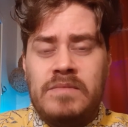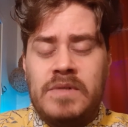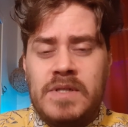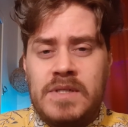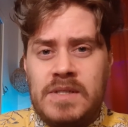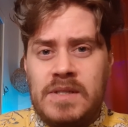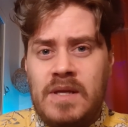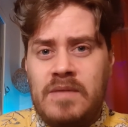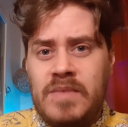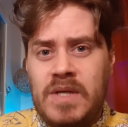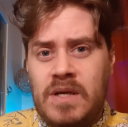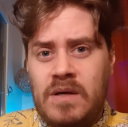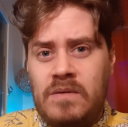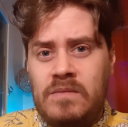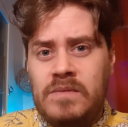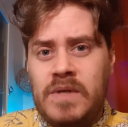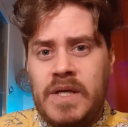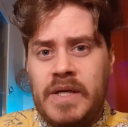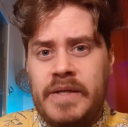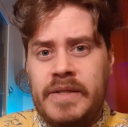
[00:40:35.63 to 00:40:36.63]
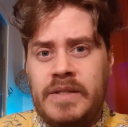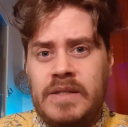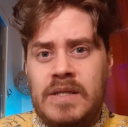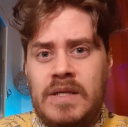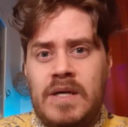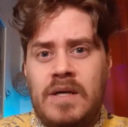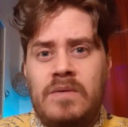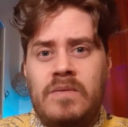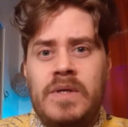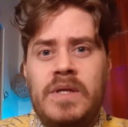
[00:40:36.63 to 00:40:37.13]
just let me know and
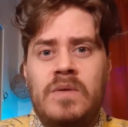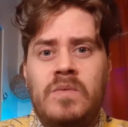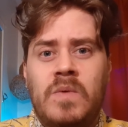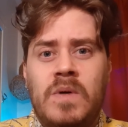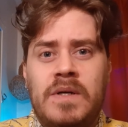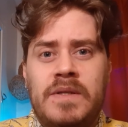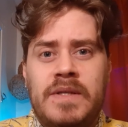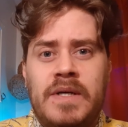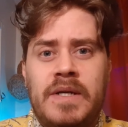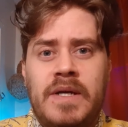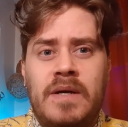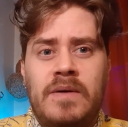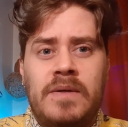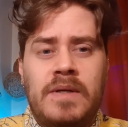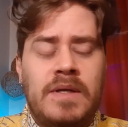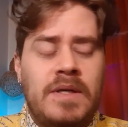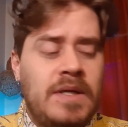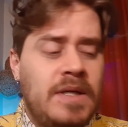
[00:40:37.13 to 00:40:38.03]
we can work that out.